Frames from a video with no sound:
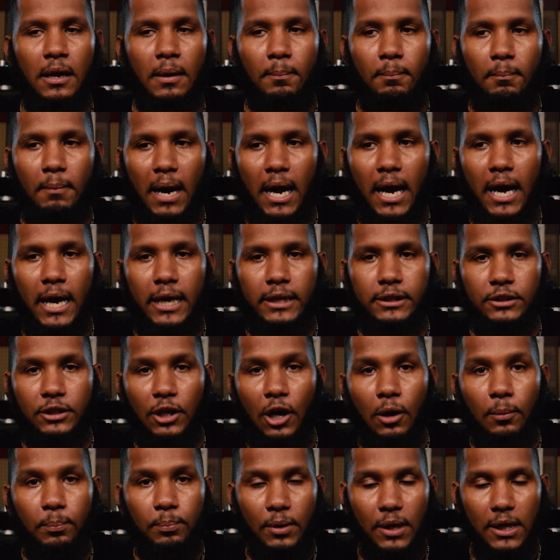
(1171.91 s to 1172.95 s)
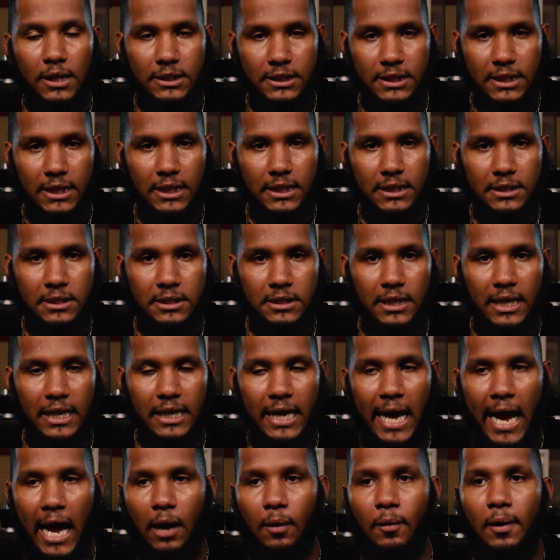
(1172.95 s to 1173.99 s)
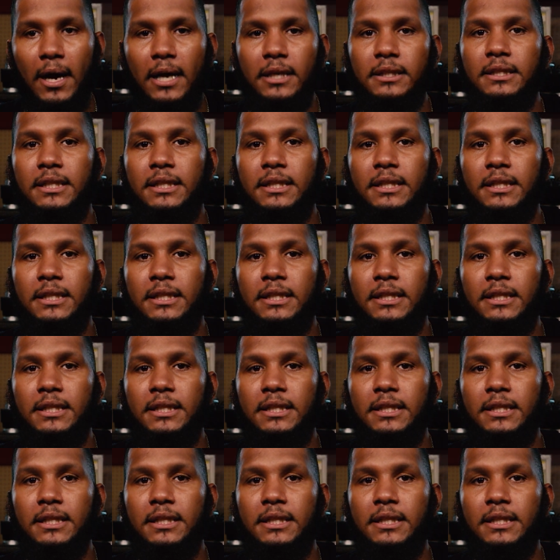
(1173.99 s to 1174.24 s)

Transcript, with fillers: my thought process and how I